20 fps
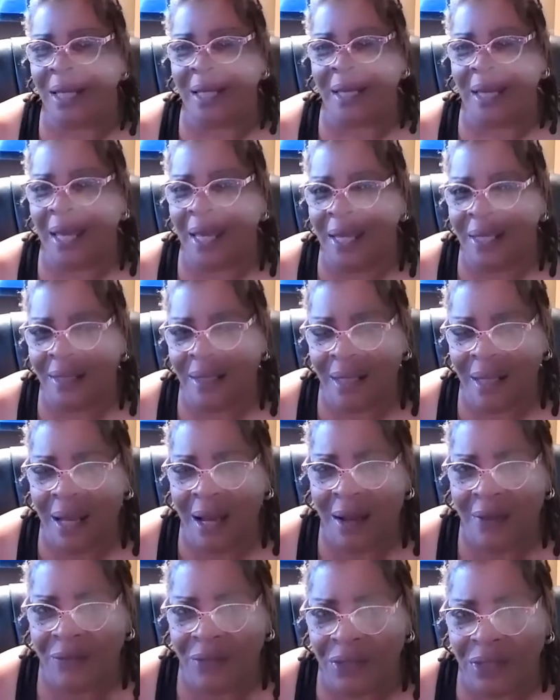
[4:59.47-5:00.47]
actually
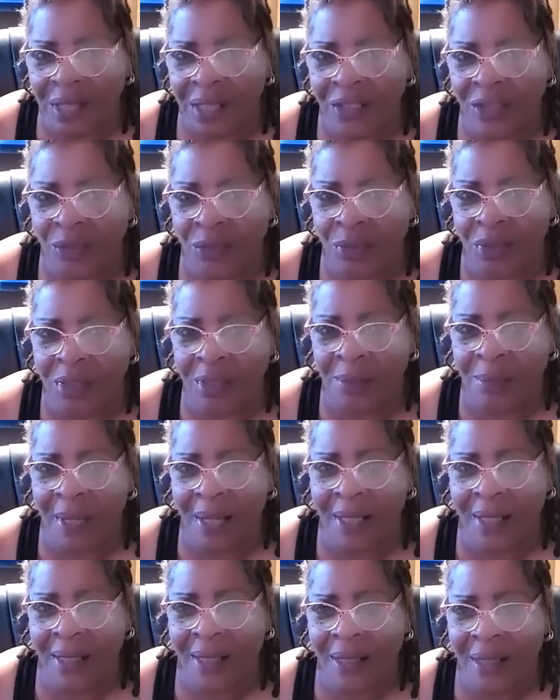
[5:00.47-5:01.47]
engage in a
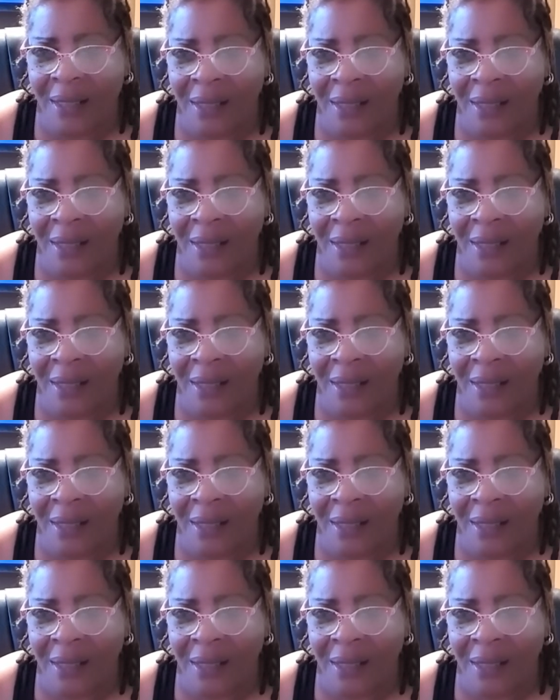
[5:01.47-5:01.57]
conversation with